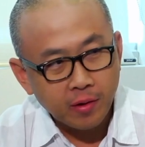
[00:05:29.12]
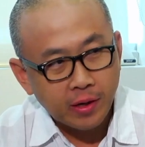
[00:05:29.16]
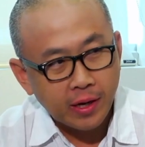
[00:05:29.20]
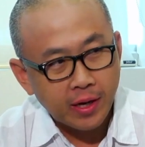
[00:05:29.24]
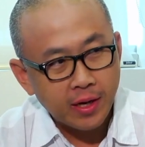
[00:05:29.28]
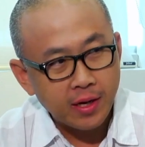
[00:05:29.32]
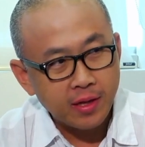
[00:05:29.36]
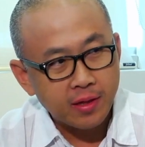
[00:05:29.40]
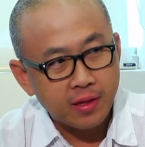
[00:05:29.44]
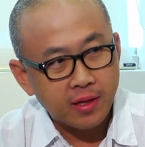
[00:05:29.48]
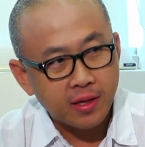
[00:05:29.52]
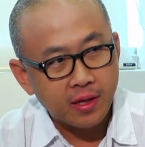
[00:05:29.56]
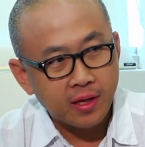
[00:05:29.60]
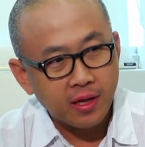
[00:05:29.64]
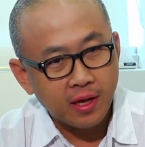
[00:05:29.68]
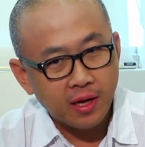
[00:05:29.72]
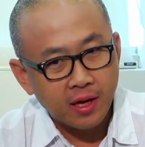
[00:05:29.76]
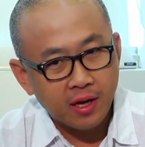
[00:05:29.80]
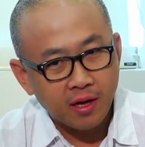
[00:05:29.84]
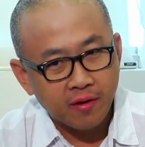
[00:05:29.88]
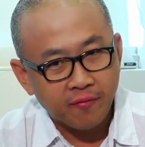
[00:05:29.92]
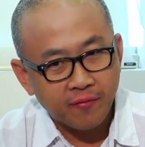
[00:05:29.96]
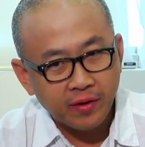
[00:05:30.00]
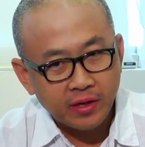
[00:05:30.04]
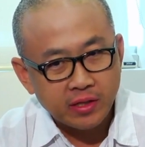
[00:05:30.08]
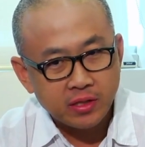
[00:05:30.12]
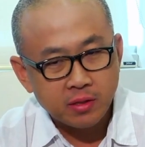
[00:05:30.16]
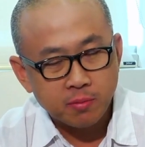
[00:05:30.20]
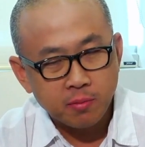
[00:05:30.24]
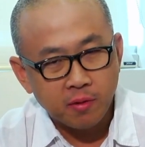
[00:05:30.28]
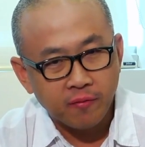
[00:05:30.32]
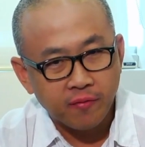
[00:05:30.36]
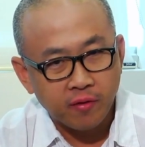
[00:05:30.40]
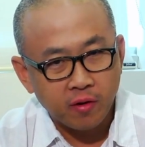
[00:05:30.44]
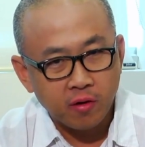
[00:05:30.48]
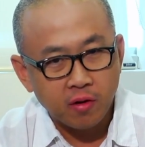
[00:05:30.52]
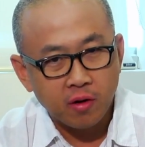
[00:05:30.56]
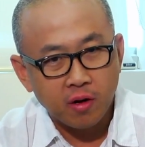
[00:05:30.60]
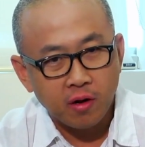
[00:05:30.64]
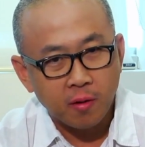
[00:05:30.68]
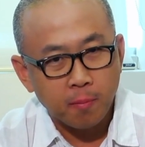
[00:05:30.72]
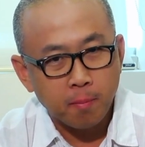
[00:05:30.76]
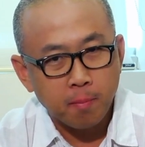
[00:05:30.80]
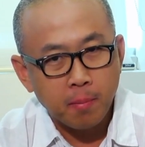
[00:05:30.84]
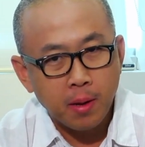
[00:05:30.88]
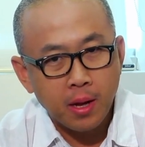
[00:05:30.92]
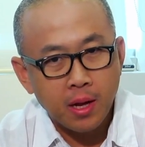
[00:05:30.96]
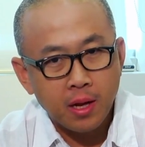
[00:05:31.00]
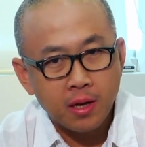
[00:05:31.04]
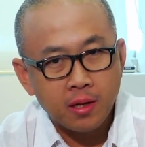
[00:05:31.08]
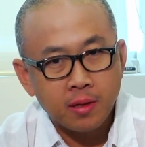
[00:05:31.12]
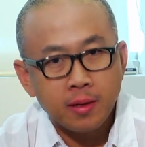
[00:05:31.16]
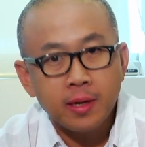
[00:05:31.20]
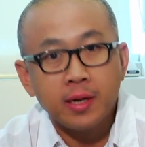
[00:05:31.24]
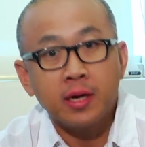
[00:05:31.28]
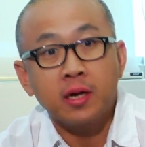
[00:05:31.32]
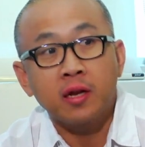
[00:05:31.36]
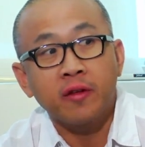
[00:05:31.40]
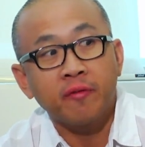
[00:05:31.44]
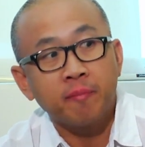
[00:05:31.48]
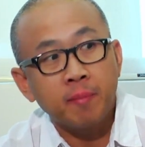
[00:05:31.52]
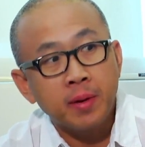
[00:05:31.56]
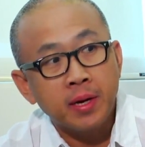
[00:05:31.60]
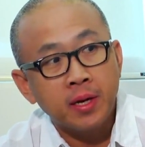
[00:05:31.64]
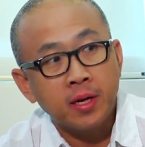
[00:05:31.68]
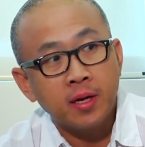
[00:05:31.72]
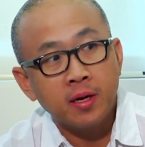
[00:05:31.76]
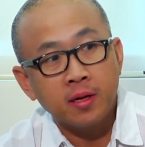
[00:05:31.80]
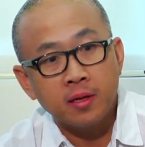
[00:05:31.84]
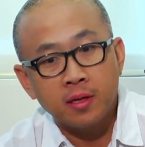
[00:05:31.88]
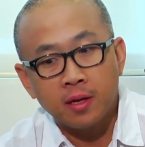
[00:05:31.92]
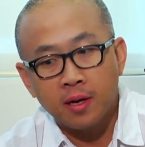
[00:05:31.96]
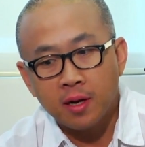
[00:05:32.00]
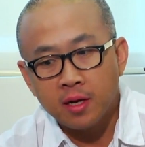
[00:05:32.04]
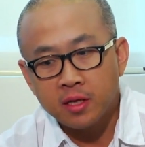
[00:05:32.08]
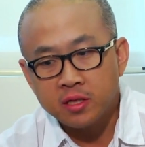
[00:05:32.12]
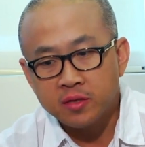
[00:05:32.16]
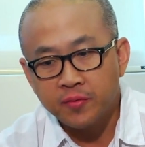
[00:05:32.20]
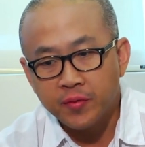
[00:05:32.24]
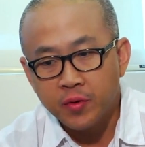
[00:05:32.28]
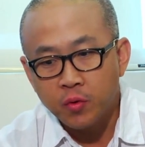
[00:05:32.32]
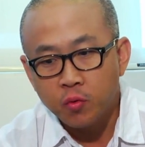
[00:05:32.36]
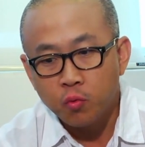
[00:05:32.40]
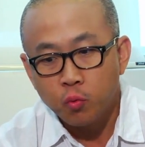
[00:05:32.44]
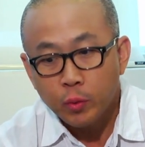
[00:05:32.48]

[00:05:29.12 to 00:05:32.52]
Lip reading: okay, the victim of a lot of negative media in the last few